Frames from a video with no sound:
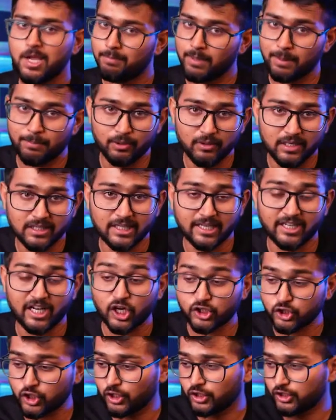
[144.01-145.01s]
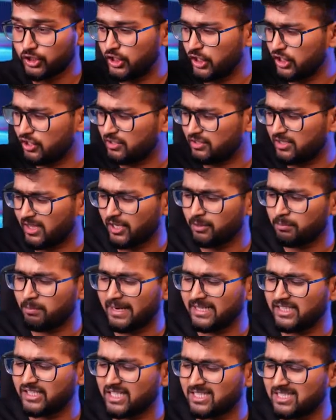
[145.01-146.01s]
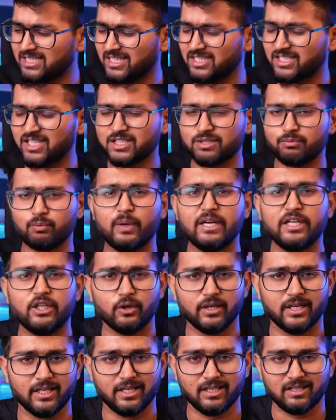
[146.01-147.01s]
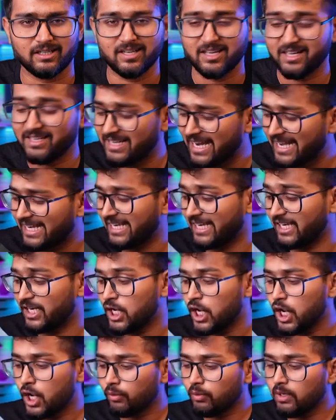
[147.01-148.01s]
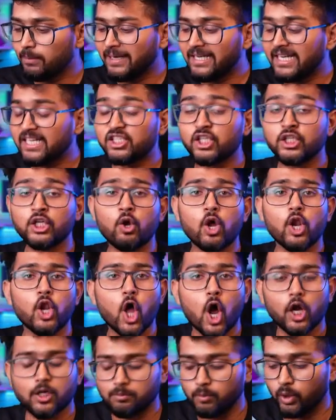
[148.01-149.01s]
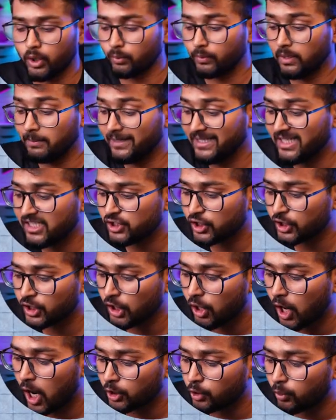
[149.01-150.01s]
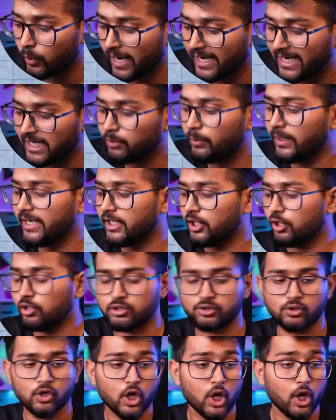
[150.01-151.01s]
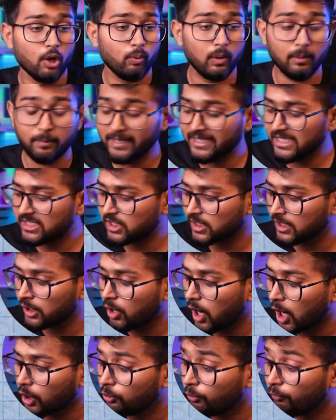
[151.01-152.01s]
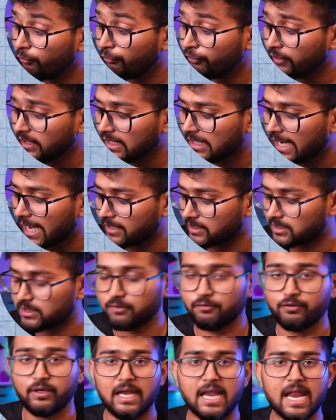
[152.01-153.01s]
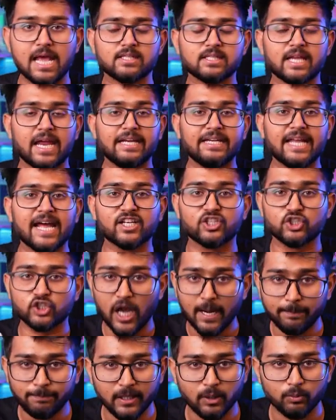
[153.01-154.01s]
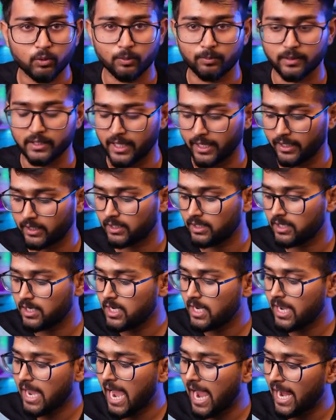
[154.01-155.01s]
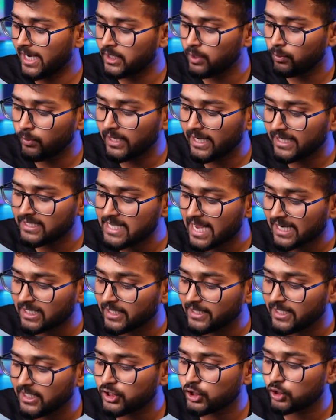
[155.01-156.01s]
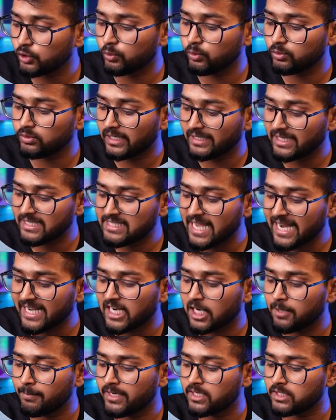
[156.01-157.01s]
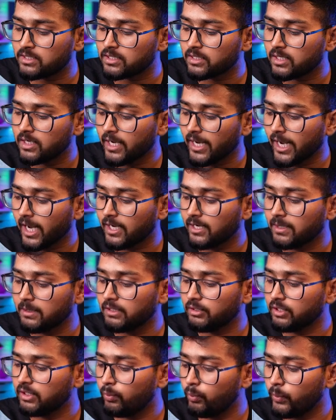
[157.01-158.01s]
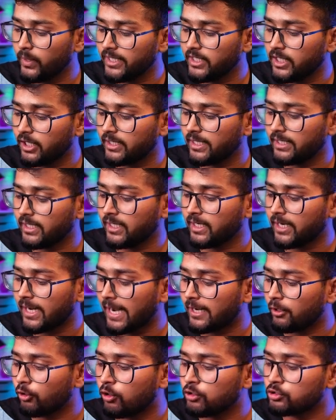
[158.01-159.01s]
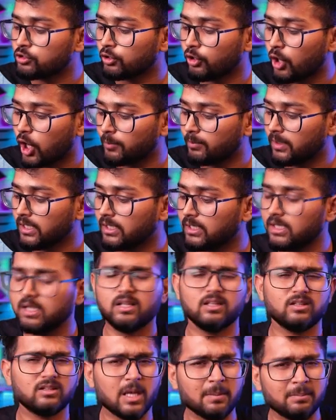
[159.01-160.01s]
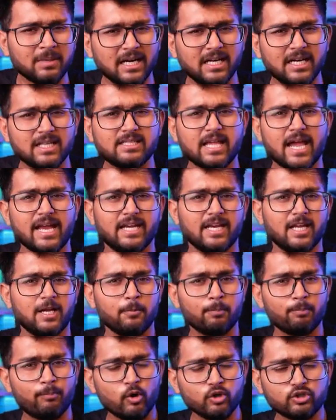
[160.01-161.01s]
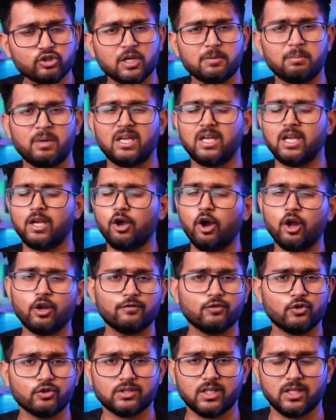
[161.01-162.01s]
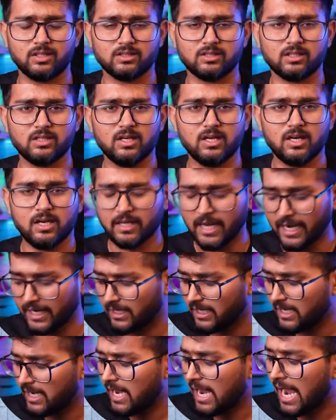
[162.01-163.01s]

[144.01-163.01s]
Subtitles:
People will think, achha, Tharun might just teach us video editing. Nahi, we'll be teaching you a lot more. We'll be teaching you how to edit videos. We'll be teaching you how to freelance. Freelance ka entire chapter would be there. And we'll exactly teach you the design elements in video editing and also normal thumbnail designing, poster making, all of those things, right?